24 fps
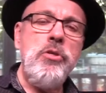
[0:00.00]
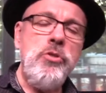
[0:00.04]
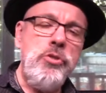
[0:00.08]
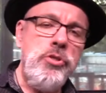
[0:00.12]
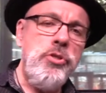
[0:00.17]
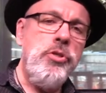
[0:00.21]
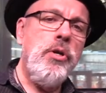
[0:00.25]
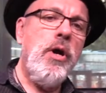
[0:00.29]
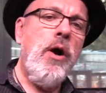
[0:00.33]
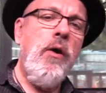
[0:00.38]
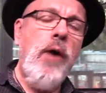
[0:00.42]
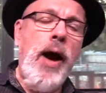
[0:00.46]

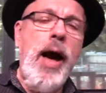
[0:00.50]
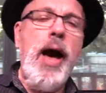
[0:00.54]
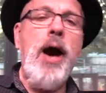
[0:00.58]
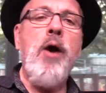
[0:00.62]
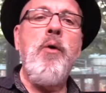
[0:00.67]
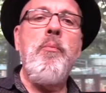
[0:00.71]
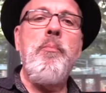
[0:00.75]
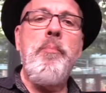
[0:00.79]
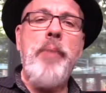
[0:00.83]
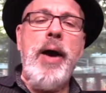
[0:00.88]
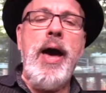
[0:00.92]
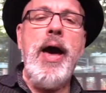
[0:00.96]
Do you know
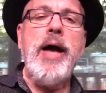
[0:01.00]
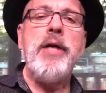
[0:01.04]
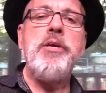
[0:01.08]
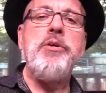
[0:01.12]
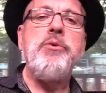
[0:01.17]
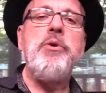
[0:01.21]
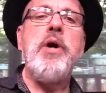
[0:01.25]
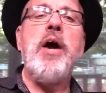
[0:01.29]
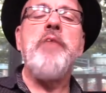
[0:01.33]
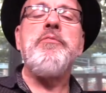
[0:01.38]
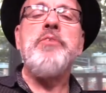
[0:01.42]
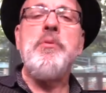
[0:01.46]
how bad
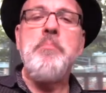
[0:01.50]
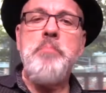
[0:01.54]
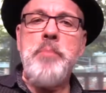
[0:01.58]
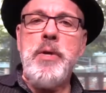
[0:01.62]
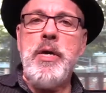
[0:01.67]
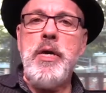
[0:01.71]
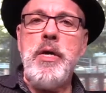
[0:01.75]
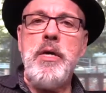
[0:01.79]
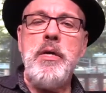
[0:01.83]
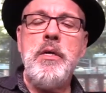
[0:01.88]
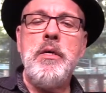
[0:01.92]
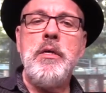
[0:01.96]
you have to
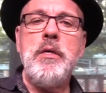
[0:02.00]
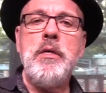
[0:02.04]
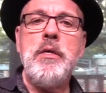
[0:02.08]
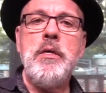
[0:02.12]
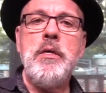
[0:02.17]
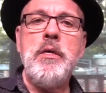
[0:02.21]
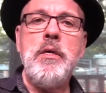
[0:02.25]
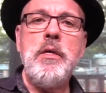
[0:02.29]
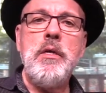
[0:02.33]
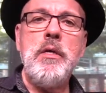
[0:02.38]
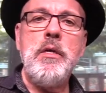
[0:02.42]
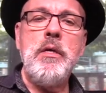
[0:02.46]
be,
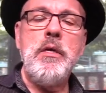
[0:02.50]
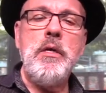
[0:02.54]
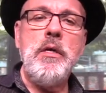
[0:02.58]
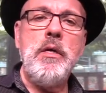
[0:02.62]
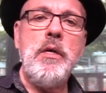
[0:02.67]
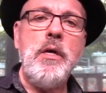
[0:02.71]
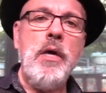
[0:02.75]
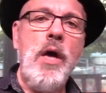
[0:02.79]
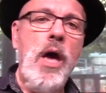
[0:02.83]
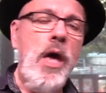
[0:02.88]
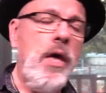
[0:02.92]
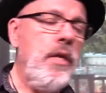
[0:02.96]

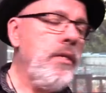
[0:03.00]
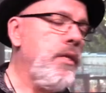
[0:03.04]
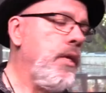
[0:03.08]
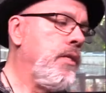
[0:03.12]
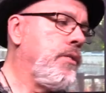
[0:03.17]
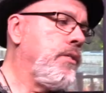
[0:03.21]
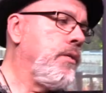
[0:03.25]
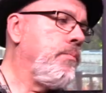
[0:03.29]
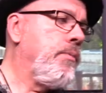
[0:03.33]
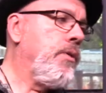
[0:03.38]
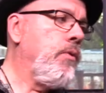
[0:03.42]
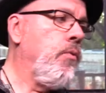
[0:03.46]
and
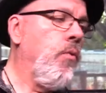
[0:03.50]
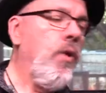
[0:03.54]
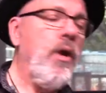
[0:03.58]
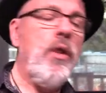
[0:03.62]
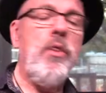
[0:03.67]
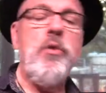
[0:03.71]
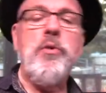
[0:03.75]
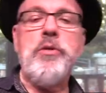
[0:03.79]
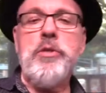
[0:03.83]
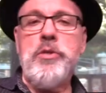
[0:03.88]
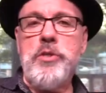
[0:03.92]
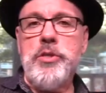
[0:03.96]
to be one of
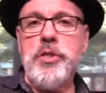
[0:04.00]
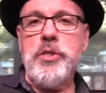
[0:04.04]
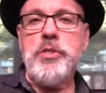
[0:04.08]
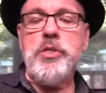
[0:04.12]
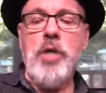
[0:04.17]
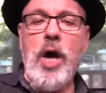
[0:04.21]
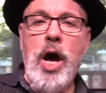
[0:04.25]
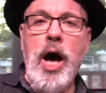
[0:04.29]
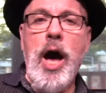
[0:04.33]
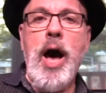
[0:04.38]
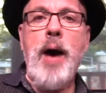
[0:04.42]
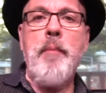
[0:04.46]
the, the
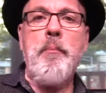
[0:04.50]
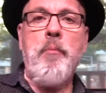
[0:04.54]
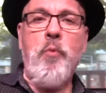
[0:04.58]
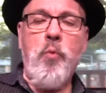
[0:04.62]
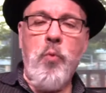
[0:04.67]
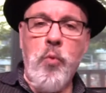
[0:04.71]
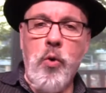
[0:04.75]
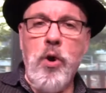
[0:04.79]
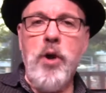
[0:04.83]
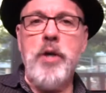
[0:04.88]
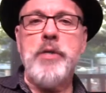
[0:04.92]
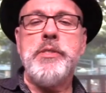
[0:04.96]
top
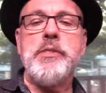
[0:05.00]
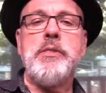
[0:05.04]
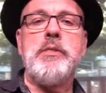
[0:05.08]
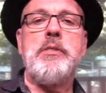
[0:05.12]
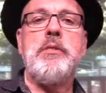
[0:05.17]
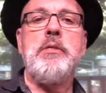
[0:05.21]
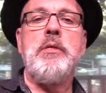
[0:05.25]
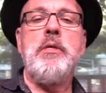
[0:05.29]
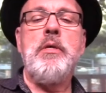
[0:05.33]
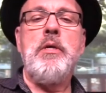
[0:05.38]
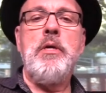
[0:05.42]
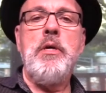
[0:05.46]
worst
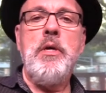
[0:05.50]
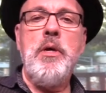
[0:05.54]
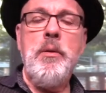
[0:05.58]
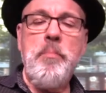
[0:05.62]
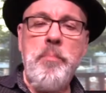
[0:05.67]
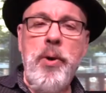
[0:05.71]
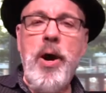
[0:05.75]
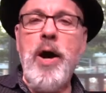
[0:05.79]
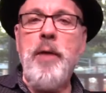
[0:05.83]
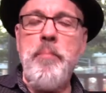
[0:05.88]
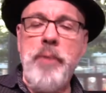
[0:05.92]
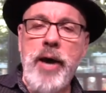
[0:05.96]

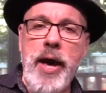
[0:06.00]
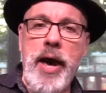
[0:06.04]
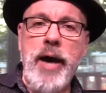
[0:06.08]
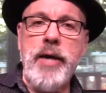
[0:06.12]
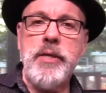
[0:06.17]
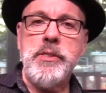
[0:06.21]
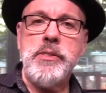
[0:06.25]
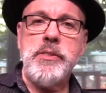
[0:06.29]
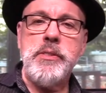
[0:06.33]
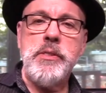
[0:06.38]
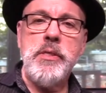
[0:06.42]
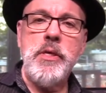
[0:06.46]
pub
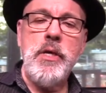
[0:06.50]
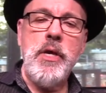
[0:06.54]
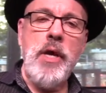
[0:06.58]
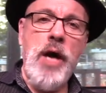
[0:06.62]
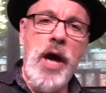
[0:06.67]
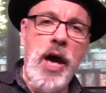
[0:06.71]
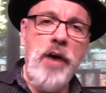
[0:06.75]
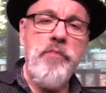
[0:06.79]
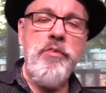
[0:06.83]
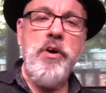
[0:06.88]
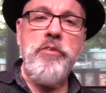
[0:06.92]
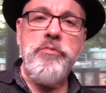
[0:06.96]
acts
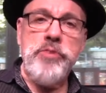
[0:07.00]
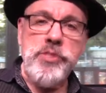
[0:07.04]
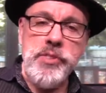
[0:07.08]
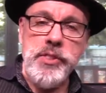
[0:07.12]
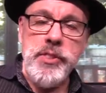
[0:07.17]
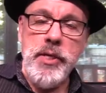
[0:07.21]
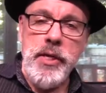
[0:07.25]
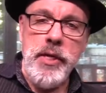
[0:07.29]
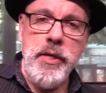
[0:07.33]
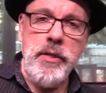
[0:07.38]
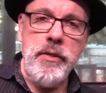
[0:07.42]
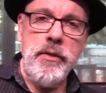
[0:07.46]
I've ever
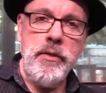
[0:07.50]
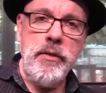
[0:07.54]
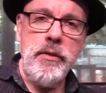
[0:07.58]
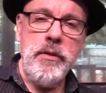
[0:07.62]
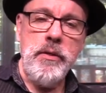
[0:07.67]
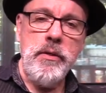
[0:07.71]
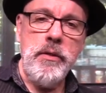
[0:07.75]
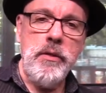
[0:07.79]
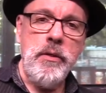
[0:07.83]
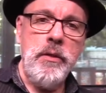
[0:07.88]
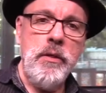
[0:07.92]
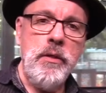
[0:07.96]
seen?
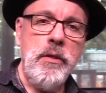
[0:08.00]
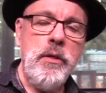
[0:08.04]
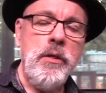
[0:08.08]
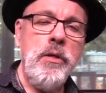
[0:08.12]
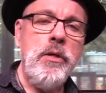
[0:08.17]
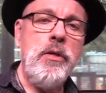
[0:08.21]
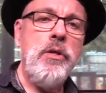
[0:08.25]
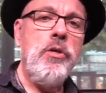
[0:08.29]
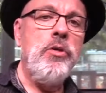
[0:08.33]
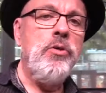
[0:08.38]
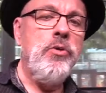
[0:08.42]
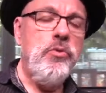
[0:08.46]

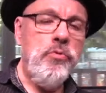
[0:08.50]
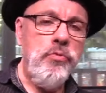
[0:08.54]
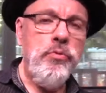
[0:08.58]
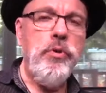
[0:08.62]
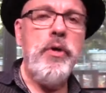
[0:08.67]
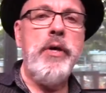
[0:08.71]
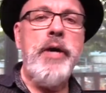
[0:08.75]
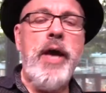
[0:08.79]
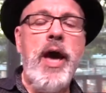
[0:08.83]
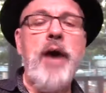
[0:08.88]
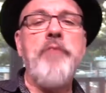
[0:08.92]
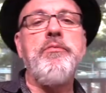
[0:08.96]
You
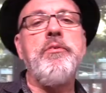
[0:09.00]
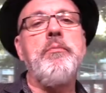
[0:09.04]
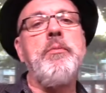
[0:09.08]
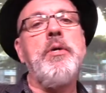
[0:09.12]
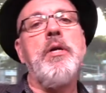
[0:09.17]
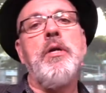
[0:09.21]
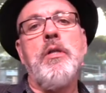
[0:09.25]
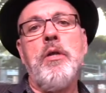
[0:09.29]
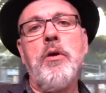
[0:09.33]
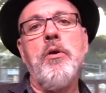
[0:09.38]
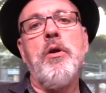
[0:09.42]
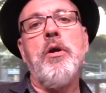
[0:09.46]
really have to be
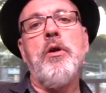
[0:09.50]
a.